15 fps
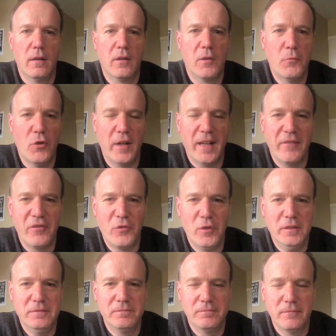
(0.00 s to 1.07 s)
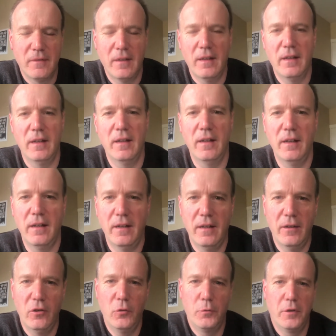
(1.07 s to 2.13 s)
Good morning, everyone. I
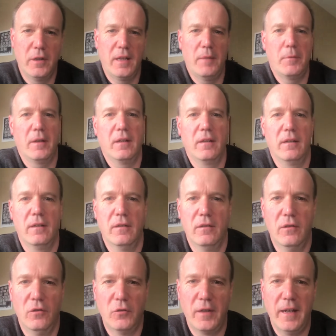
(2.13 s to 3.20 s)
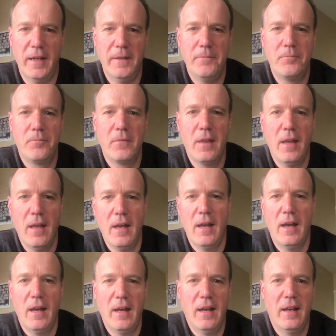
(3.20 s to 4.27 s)
hope you're keeping okay.
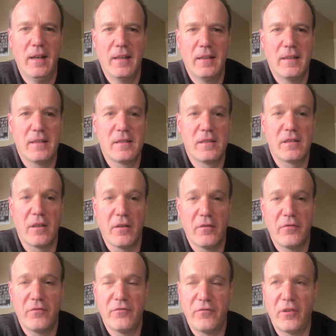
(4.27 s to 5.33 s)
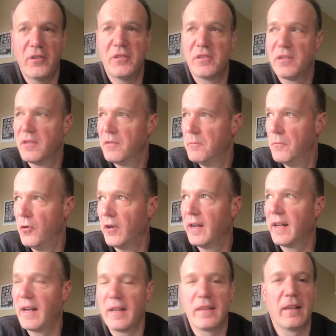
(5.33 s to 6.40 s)
This is the first
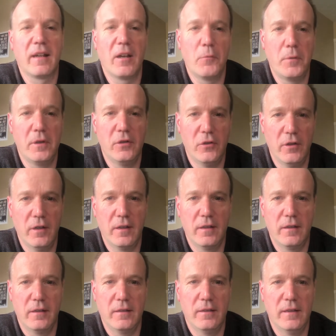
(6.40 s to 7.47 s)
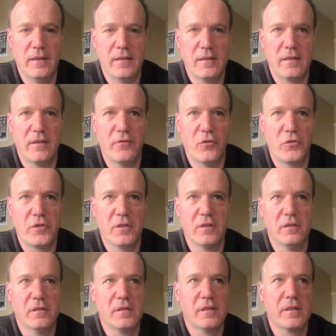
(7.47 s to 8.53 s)
morning I think I've been doing these
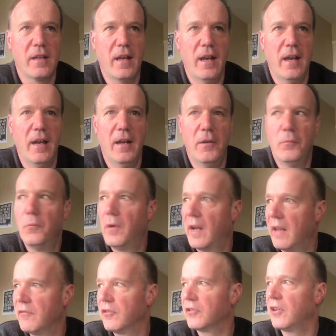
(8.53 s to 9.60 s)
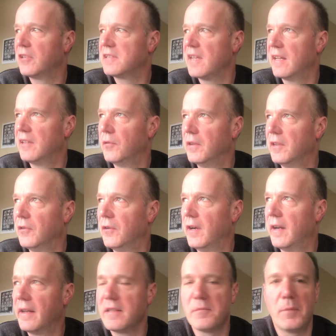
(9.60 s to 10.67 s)
devotionals when I've looked outside the window
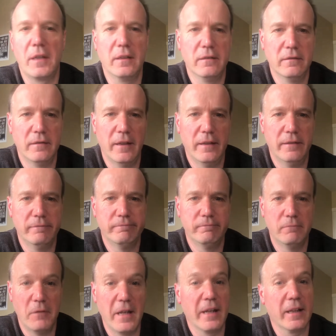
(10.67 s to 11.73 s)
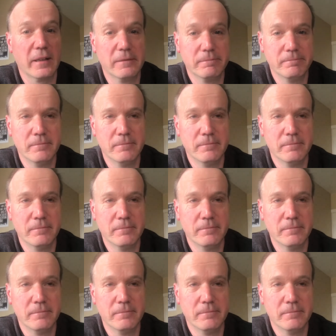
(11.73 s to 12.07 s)
and it's been raining.